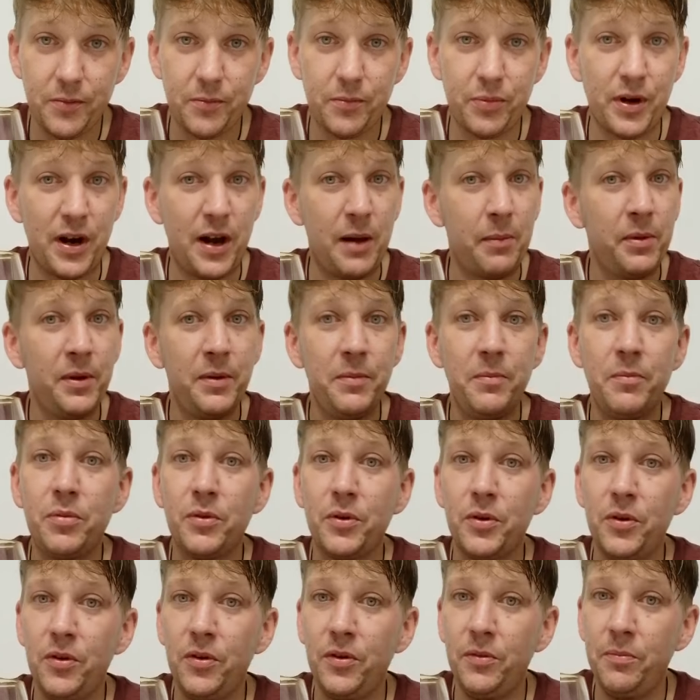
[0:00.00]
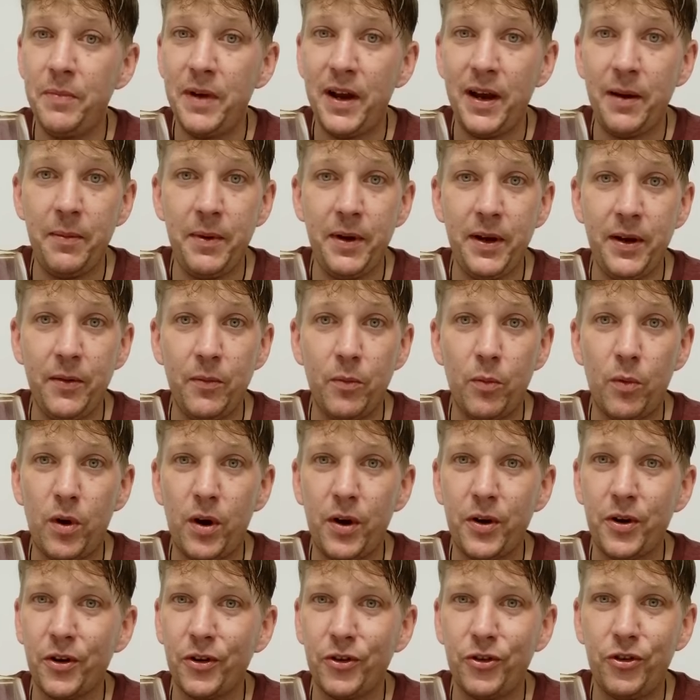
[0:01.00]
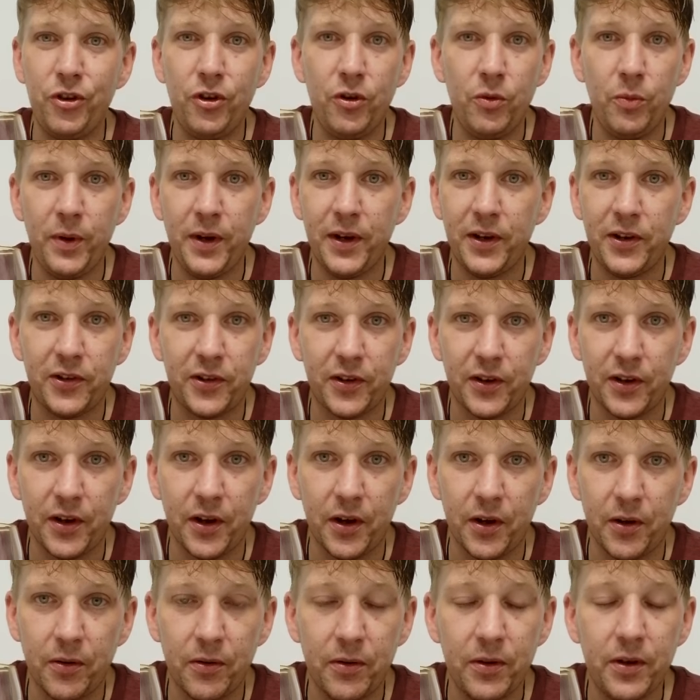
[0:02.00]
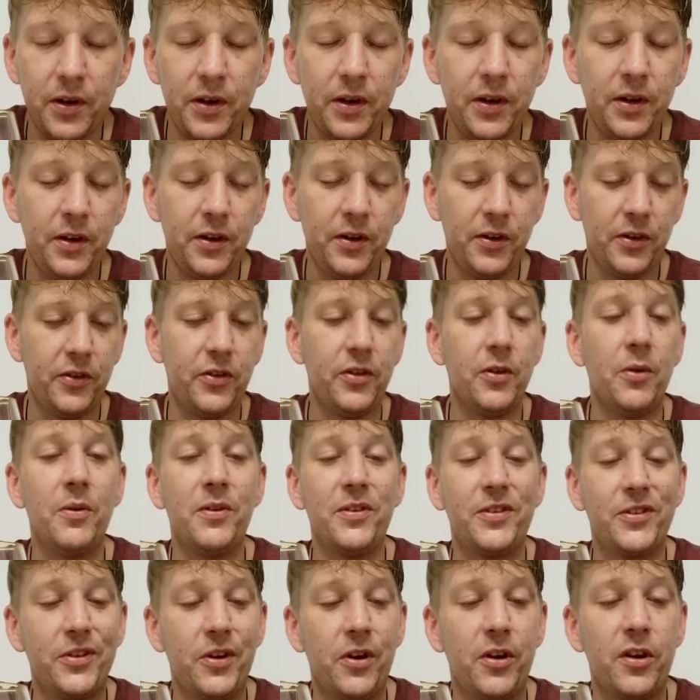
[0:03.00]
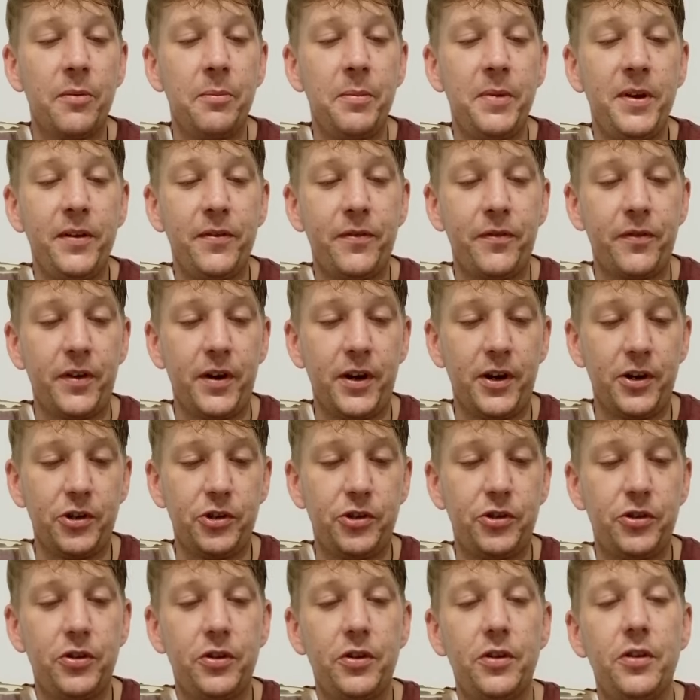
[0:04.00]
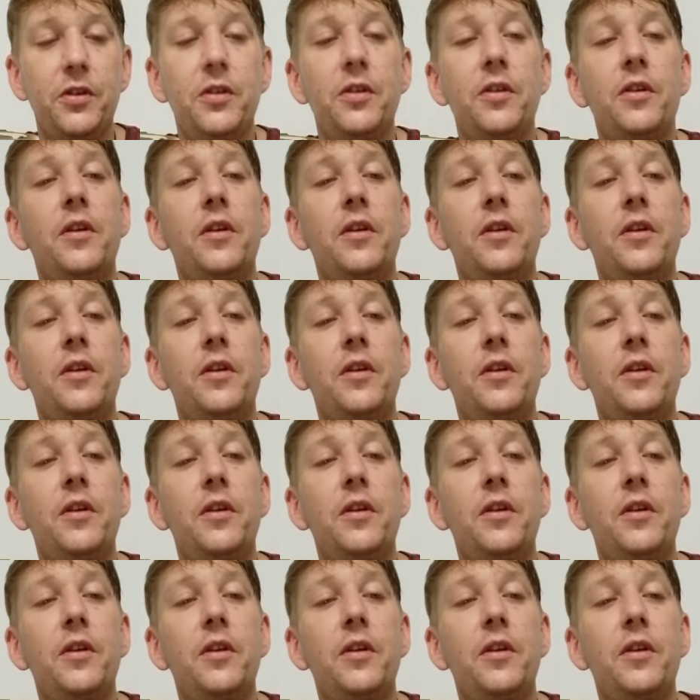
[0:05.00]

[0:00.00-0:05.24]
Probably brewed maybe 1 or 2 weeks ago. So it's going to be fresh.